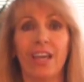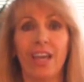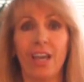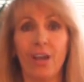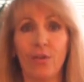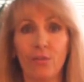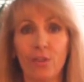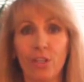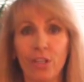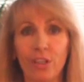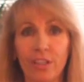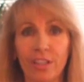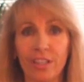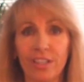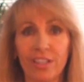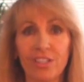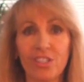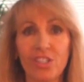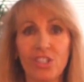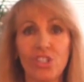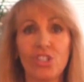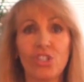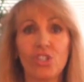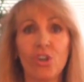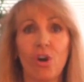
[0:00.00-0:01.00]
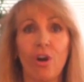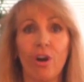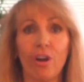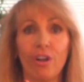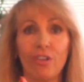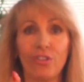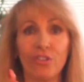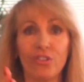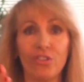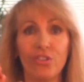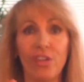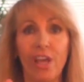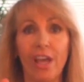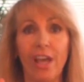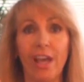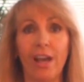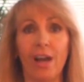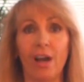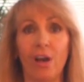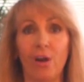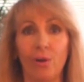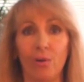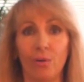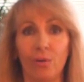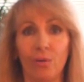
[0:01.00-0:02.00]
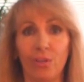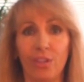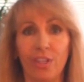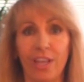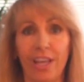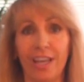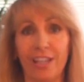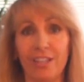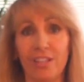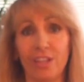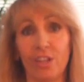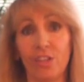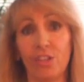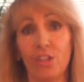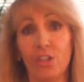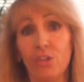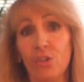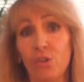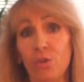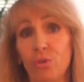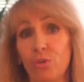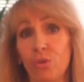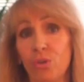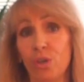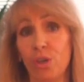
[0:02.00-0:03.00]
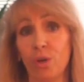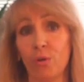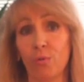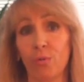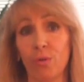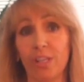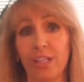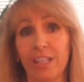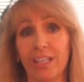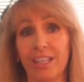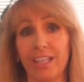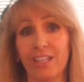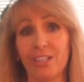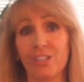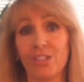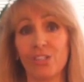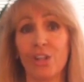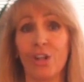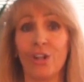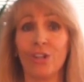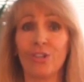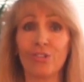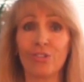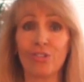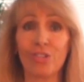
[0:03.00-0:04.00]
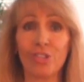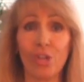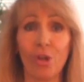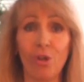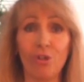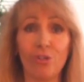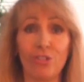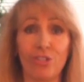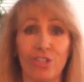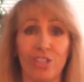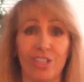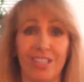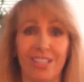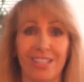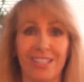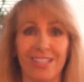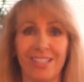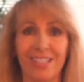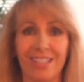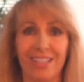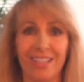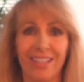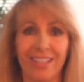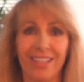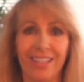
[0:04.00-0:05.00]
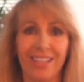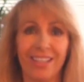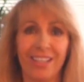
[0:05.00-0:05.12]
everything starts now, that the new year really is solstice.